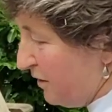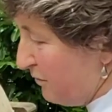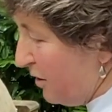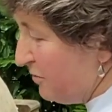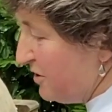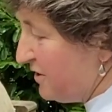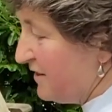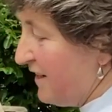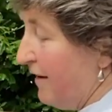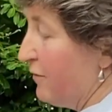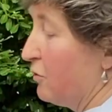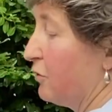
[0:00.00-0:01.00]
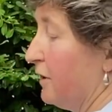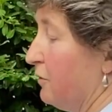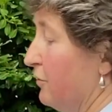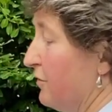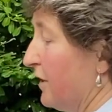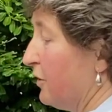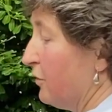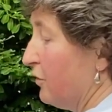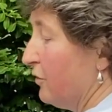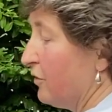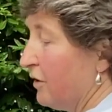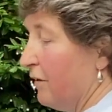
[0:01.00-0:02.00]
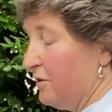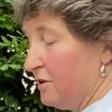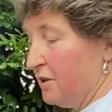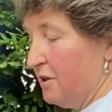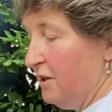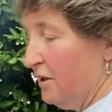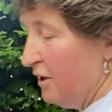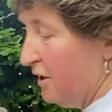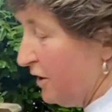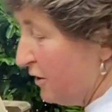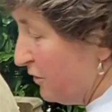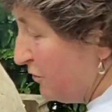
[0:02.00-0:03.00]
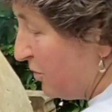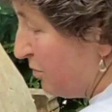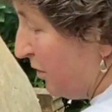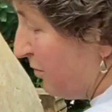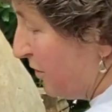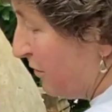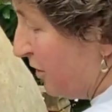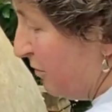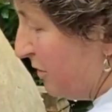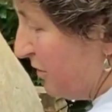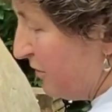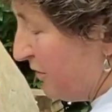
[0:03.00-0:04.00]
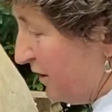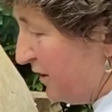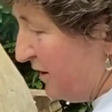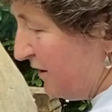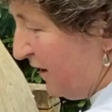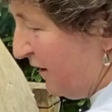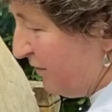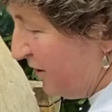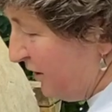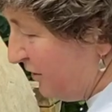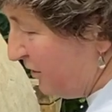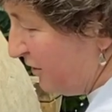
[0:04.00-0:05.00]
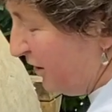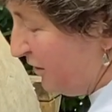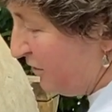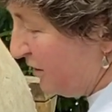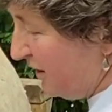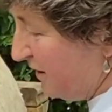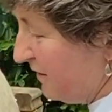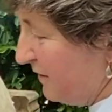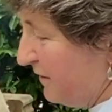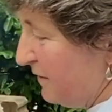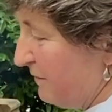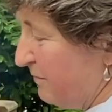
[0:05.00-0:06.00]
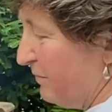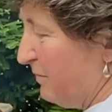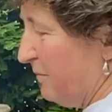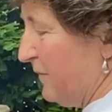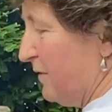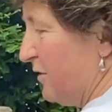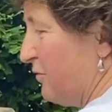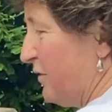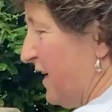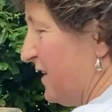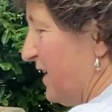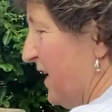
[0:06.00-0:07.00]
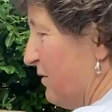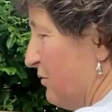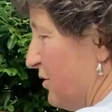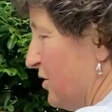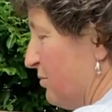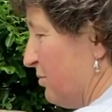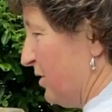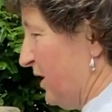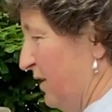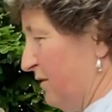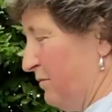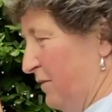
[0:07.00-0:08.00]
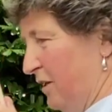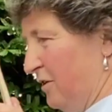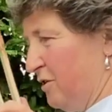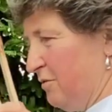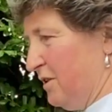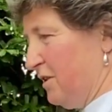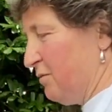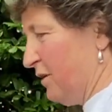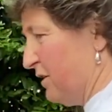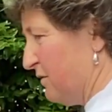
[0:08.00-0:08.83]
The Romans didn't have grills, they couldn't obviously use a proper grill because they didn't have heat that they could direct downwards, but they could do it this way.